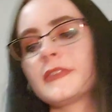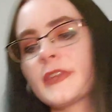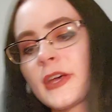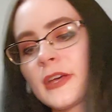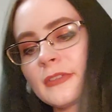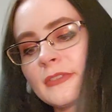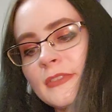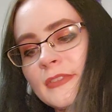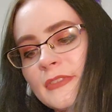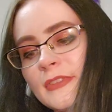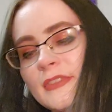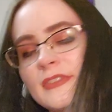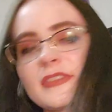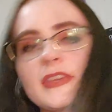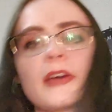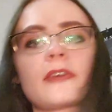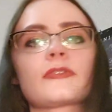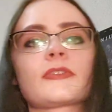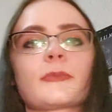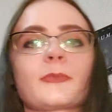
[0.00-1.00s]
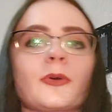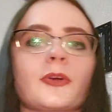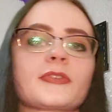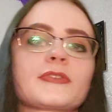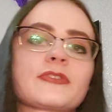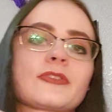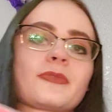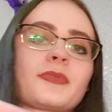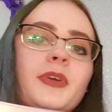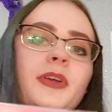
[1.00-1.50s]
Death's The Sound of
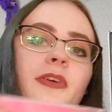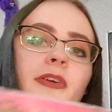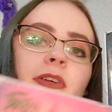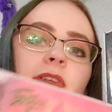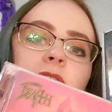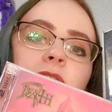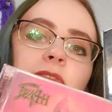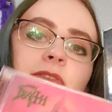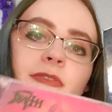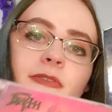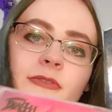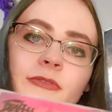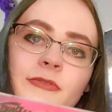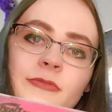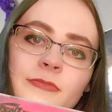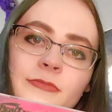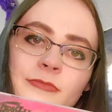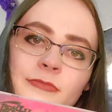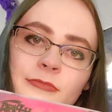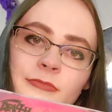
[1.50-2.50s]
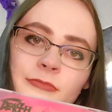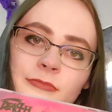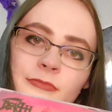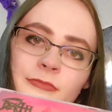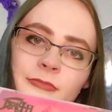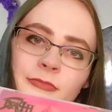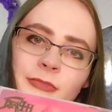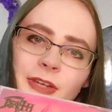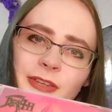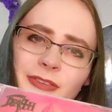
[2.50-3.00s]
Perseverance.
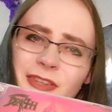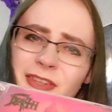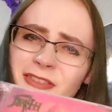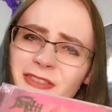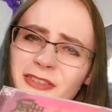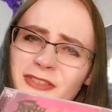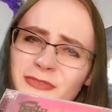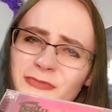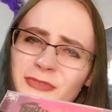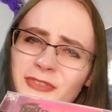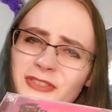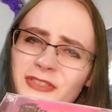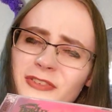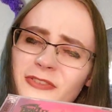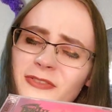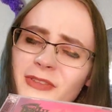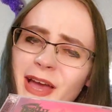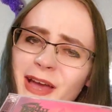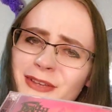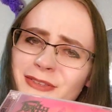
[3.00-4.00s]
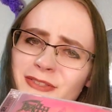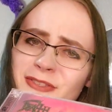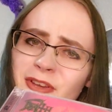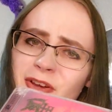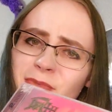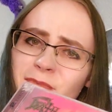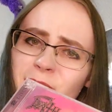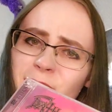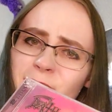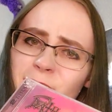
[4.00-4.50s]
I think this was their last
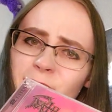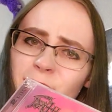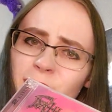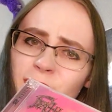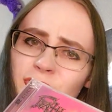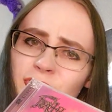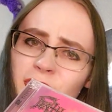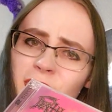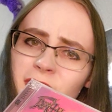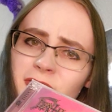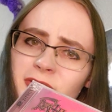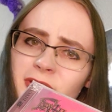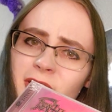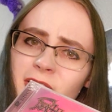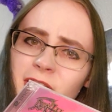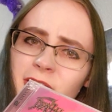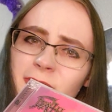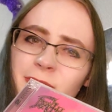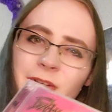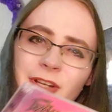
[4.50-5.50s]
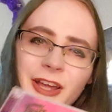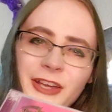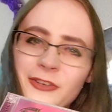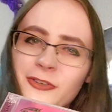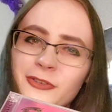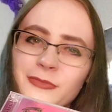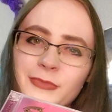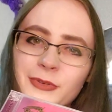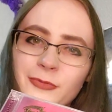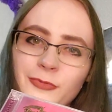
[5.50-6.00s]
album before Chuck died, but I
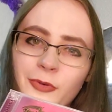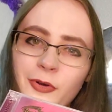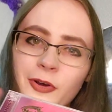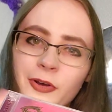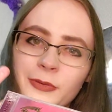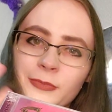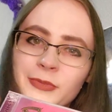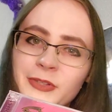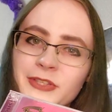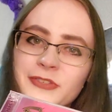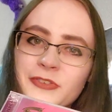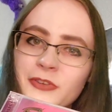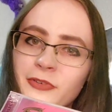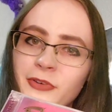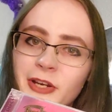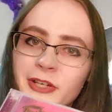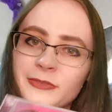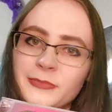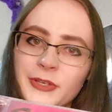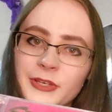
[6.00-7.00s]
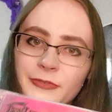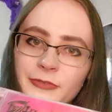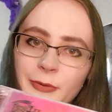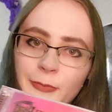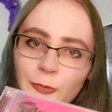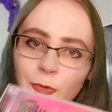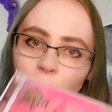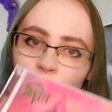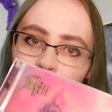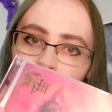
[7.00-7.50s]
could be wrong. Please correct me if
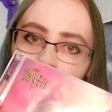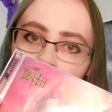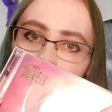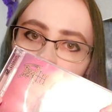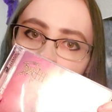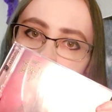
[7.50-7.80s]
I'm wrong.